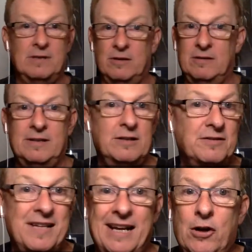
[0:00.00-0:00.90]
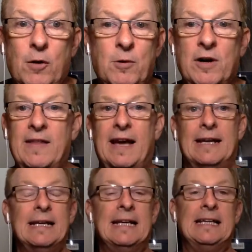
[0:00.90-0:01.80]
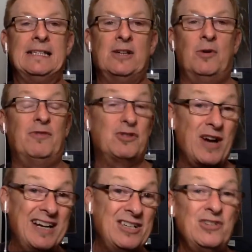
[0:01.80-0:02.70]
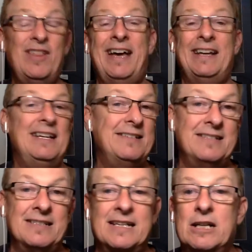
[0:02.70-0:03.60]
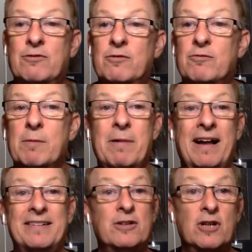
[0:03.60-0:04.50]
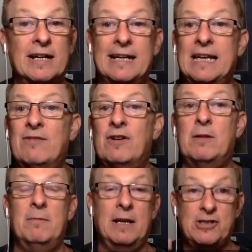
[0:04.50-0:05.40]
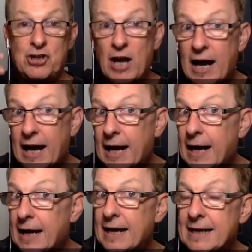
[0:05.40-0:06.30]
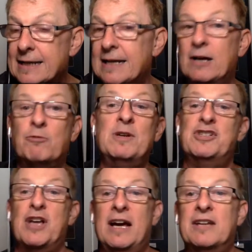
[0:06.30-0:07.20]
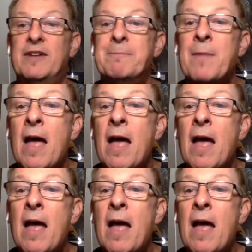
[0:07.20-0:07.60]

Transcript: they're, they're saying no more to that. So if you try to do that, it's just going to repress and you're not going to get very much uh, uh, reach out of it.